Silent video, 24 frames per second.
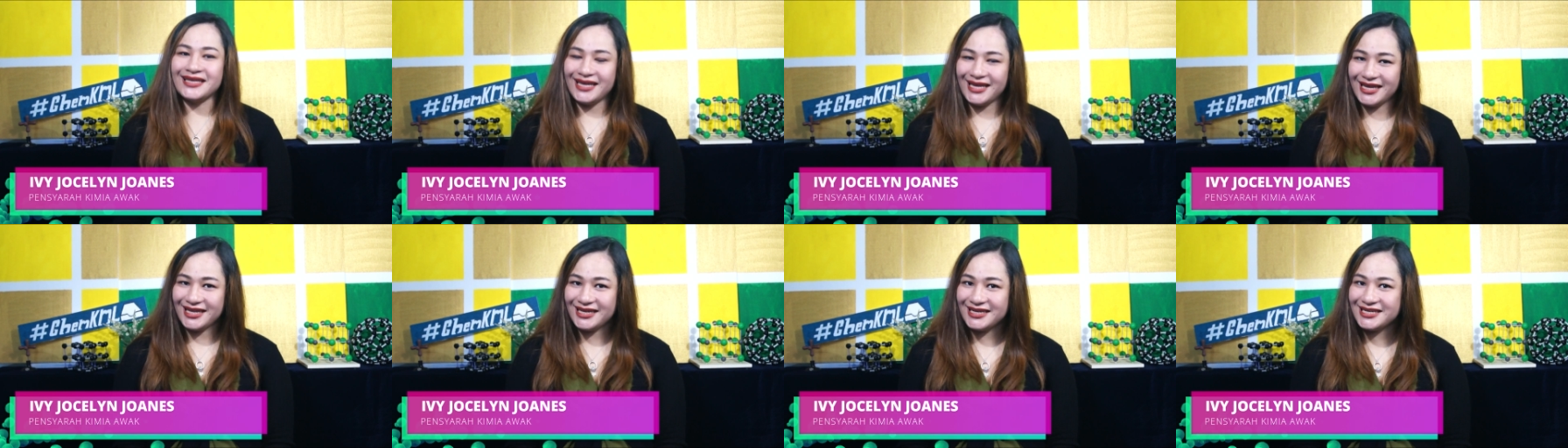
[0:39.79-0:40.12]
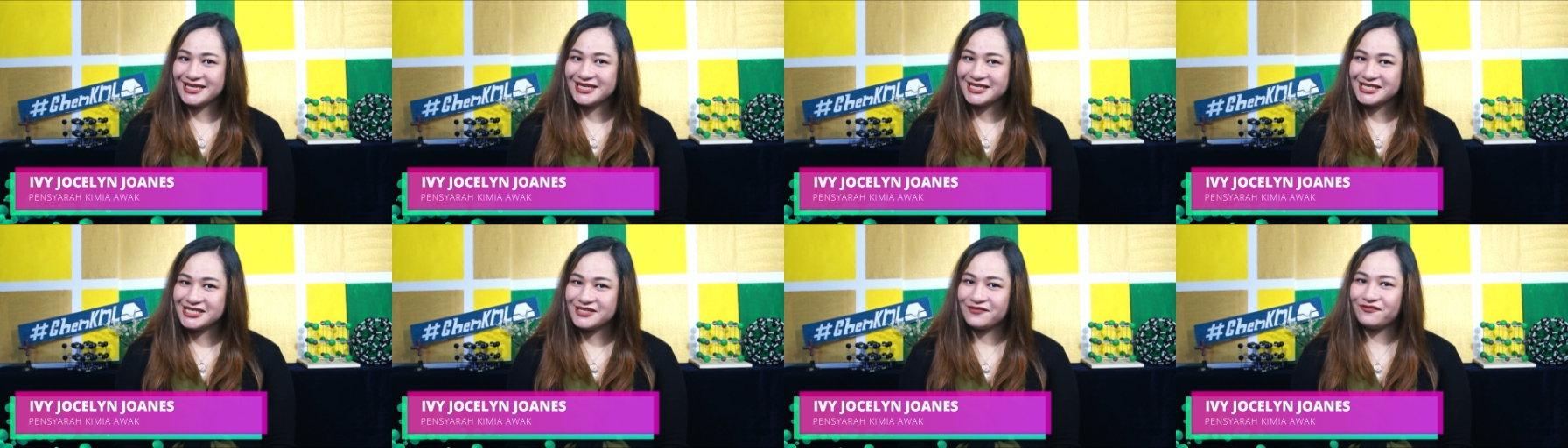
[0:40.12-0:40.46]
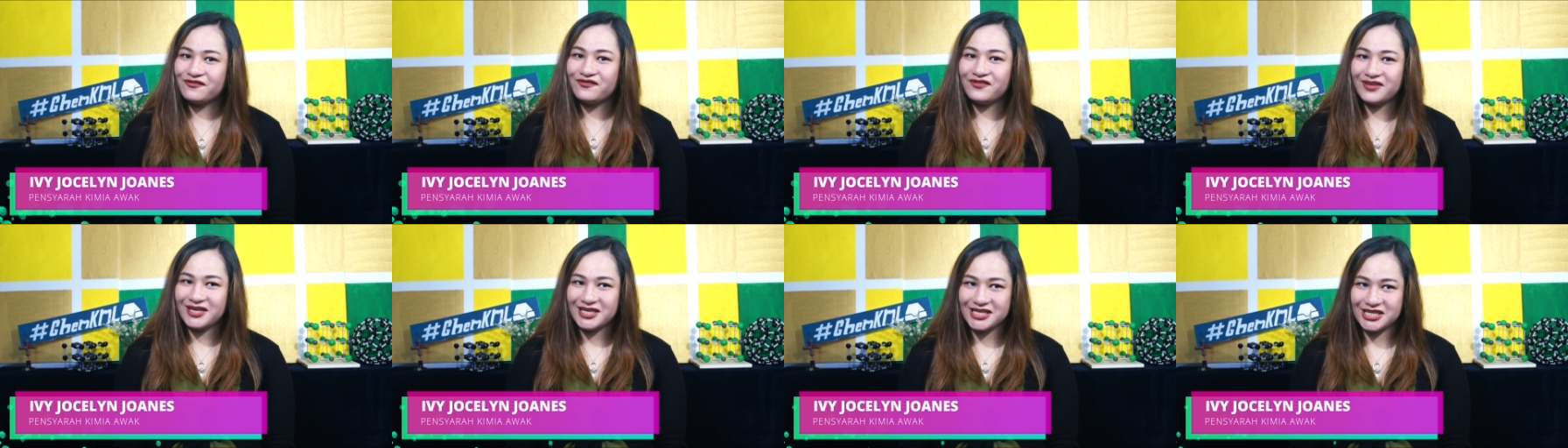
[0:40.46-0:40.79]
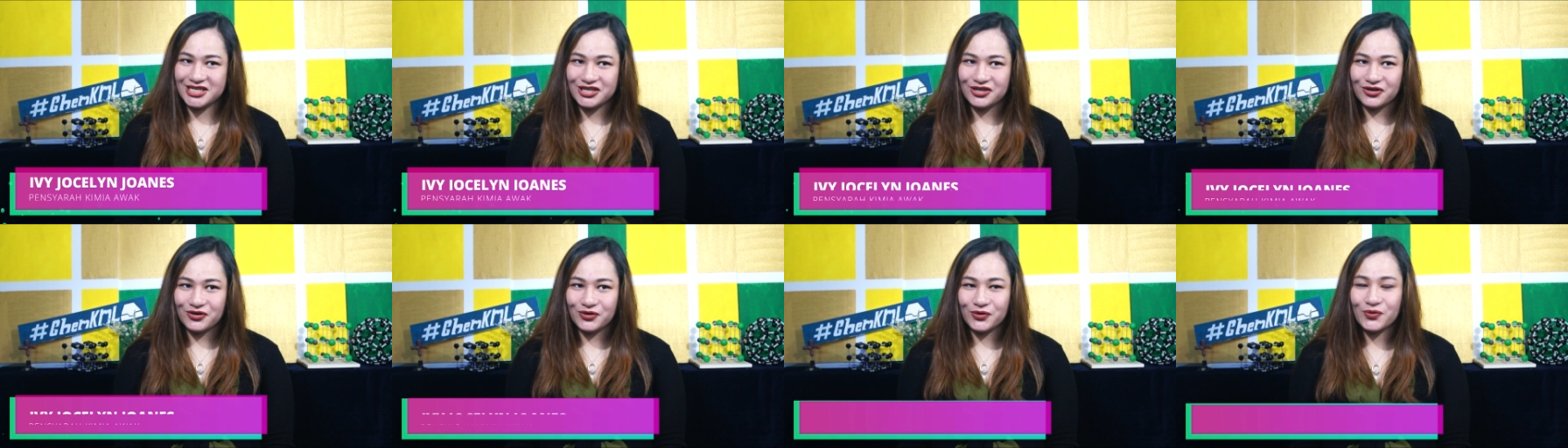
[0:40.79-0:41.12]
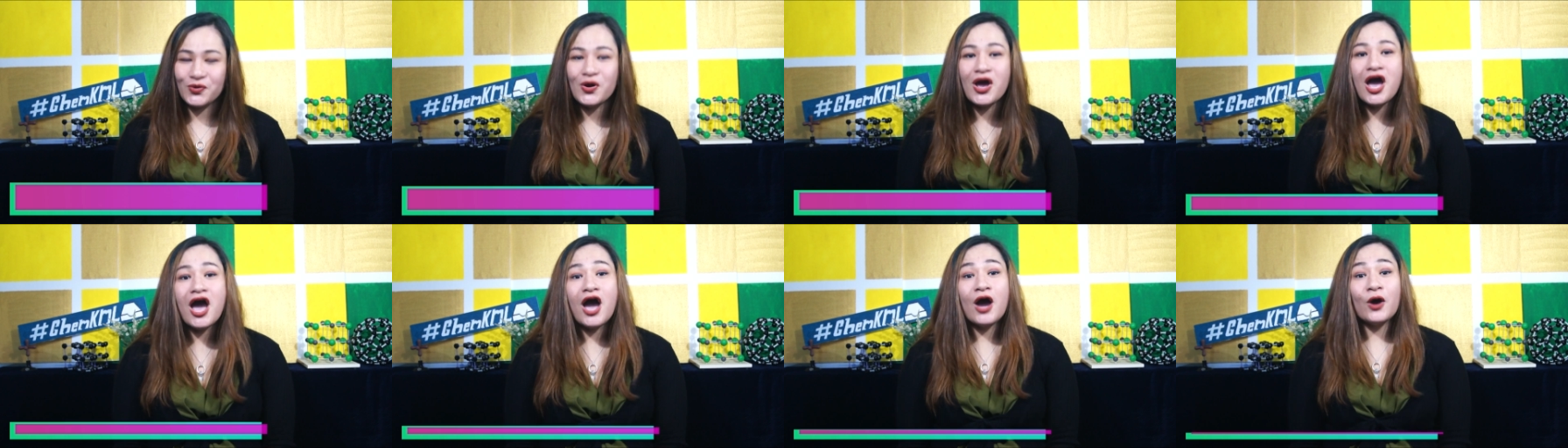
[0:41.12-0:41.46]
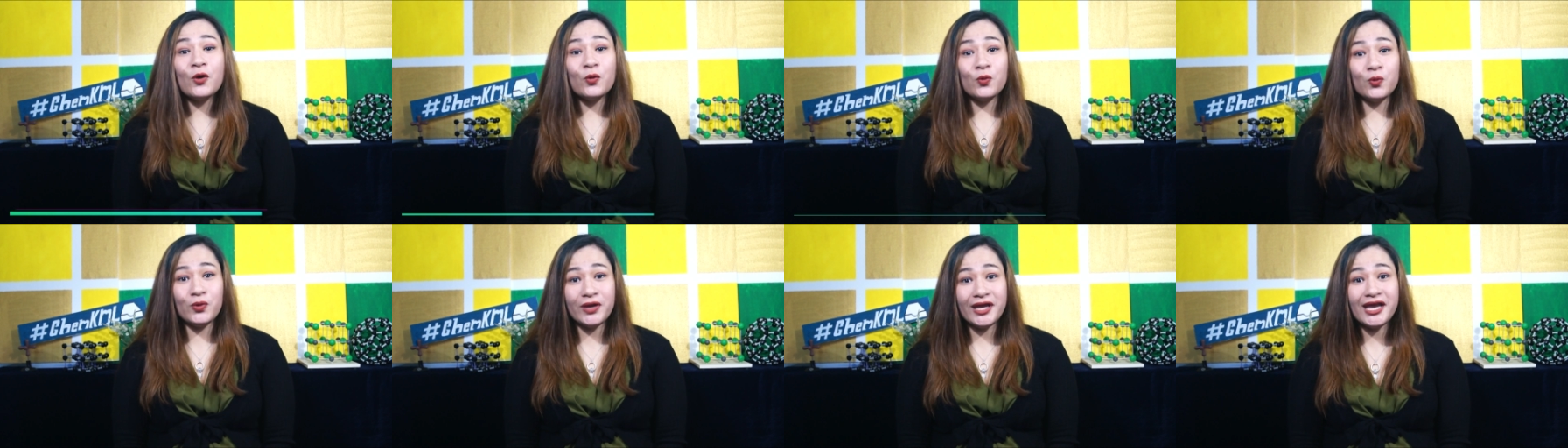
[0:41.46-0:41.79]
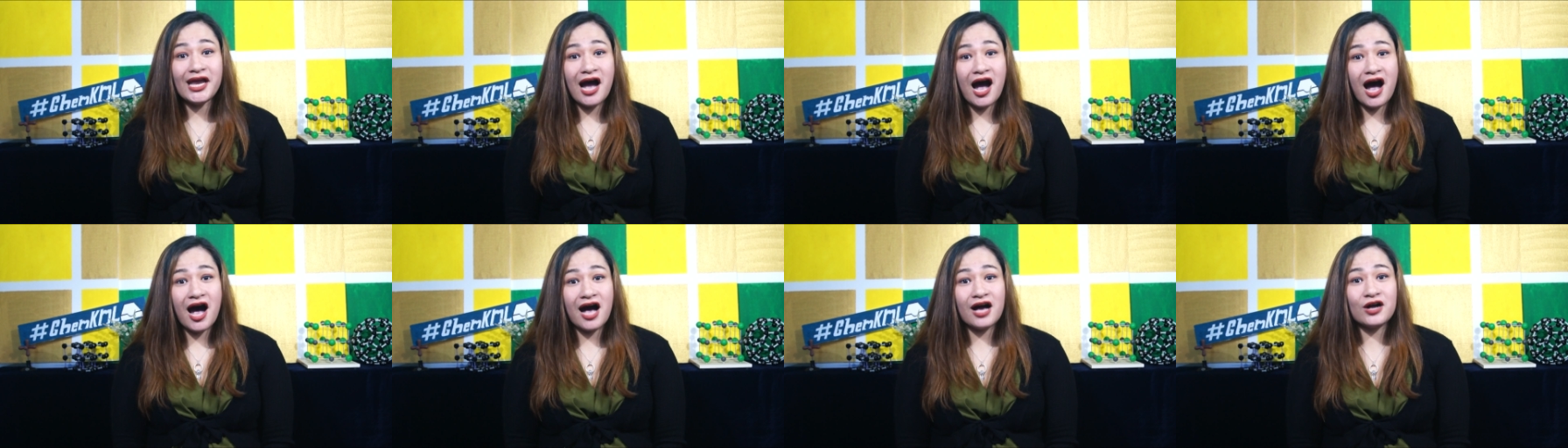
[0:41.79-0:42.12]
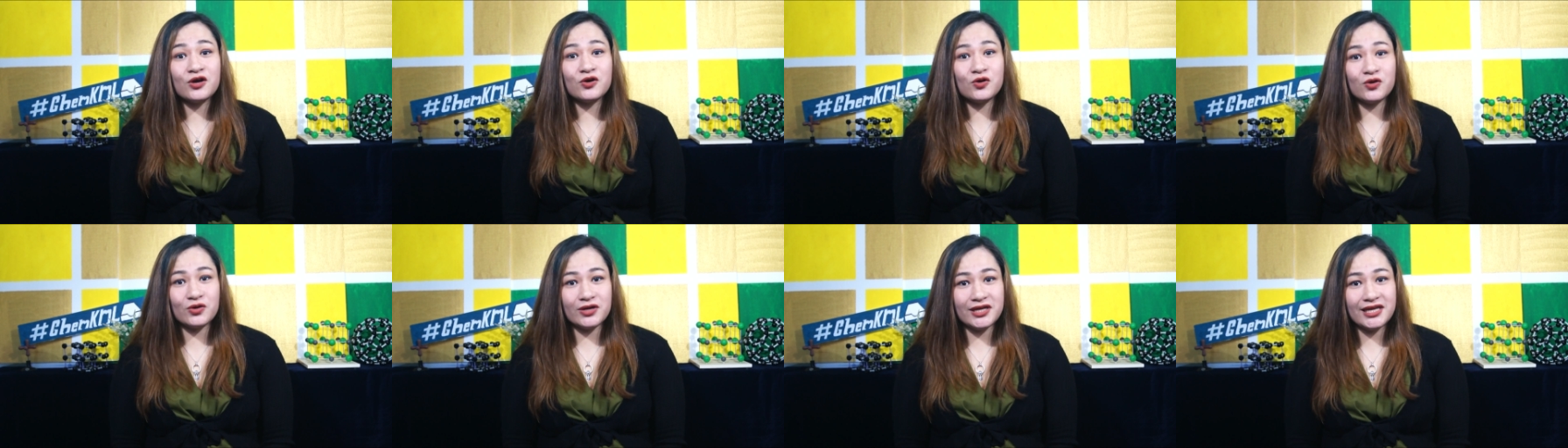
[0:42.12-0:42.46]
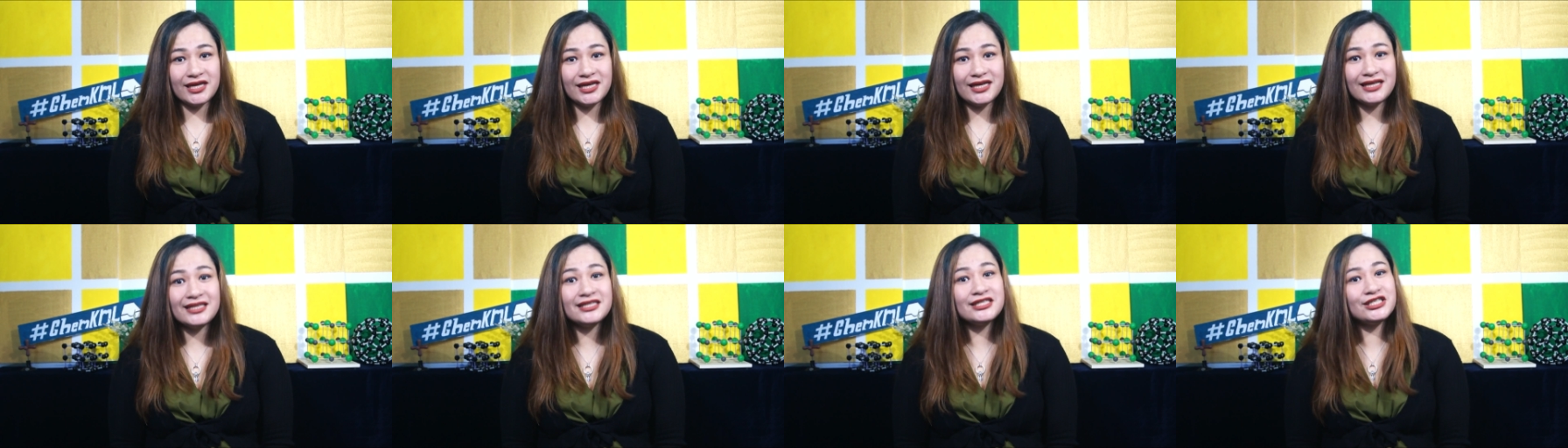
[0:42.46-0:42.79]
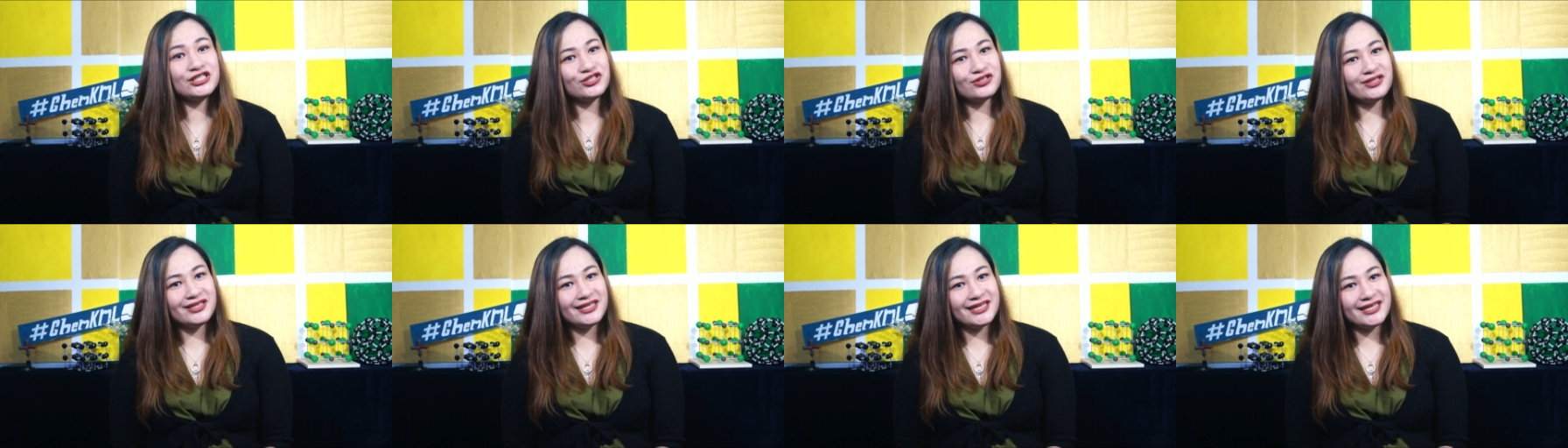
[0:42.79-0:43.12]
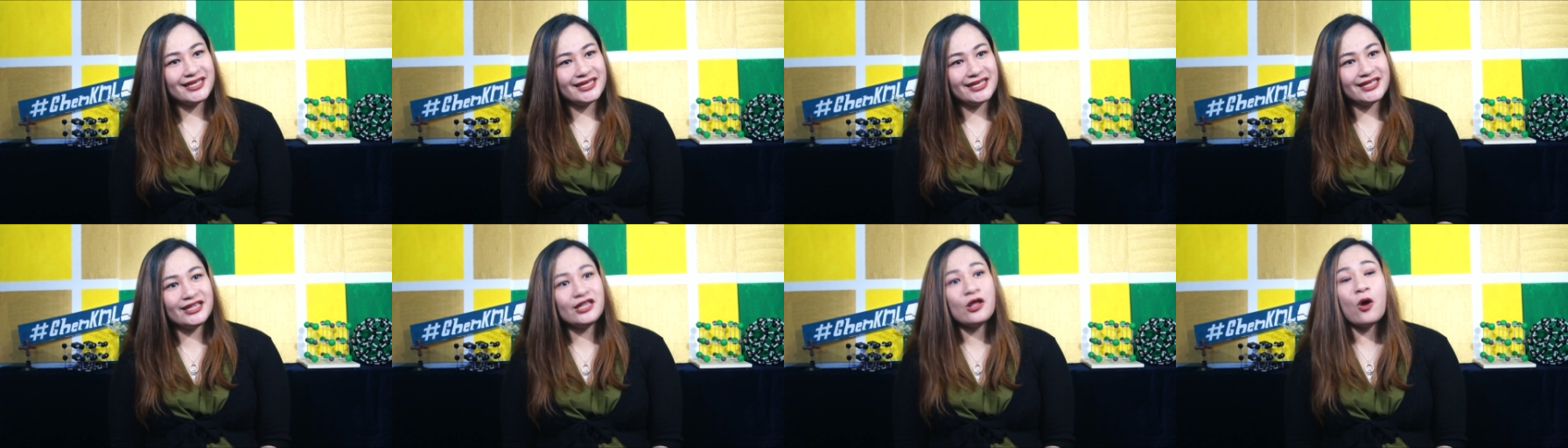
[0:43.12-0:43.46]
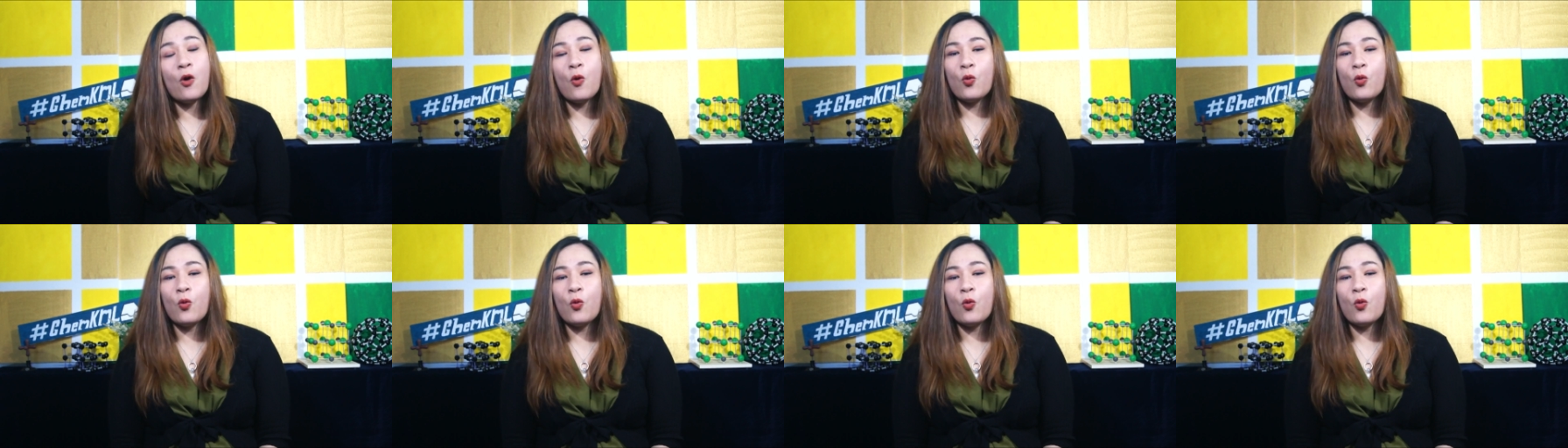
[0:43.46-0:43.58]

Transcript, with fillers: In this video, we are going to learn